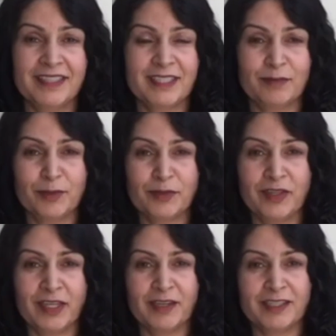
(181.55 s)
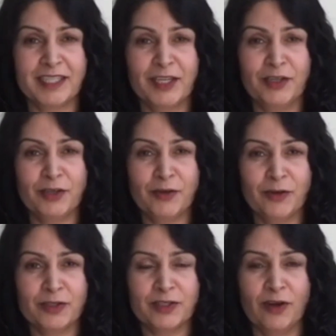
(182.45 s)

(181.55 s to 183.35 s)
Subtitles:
the similar thing in a second year course,